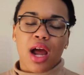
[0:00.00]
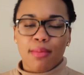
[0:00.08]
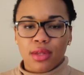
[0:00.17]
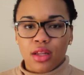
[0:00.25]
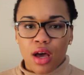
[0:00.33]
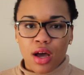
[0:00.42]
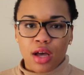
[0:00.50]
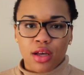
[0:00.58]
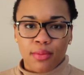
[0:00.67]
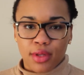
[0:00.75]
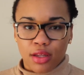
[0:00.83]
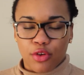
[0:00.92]
I'm
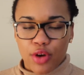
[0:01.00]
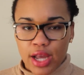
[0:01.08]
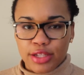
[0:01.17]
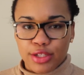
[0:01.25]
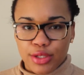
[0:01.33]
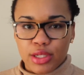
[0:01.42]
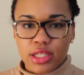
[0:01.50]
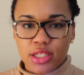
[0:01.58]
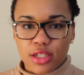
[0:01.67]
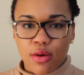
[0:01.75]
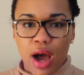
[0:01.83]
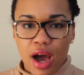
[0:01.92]
a grad
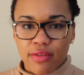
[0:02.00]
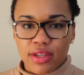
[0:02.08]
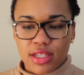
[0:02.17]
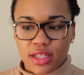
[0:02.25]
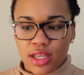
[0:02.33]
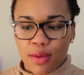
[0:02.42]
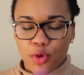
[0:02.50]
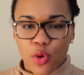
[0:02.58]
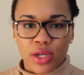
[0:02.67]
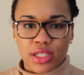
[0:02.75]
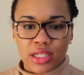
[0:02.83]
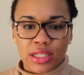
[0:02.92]
student, so obviously I'm
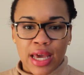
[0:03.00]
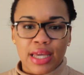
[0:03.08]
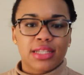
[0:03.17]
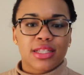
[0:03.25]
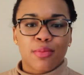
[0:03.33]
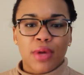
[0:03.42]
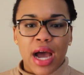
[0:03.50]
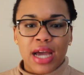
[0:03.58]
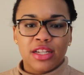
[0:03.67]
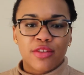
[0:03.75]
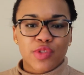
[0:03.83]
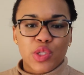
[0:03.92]
going to like some
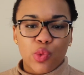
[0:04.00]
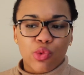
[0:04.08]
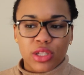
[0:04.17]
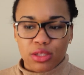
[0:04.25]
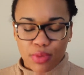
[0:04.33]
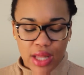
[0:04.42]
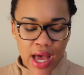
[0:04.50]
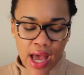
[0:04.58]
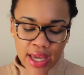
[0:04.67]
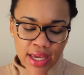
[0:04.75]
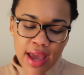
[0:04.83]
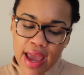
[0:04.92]
kind of school
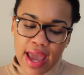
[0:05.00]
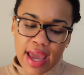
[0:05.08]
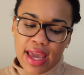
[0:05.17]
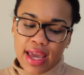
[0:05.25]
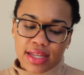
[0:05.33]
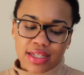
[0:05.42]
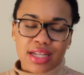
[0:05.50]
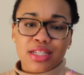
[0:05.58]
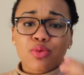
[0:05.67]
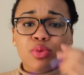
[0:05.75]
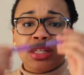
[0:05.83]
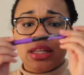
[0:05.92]
supply, and I
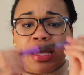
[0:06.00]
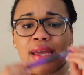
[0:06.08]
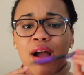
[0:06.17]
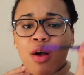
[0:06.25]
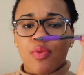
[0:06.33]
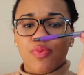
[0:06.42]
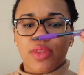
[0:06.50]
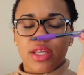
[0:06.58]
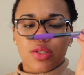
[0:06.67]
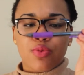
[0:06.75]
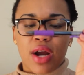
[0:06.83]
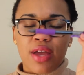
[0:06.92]
just really like how
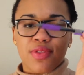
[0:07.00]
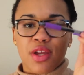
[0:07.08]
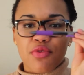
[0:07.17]
these write.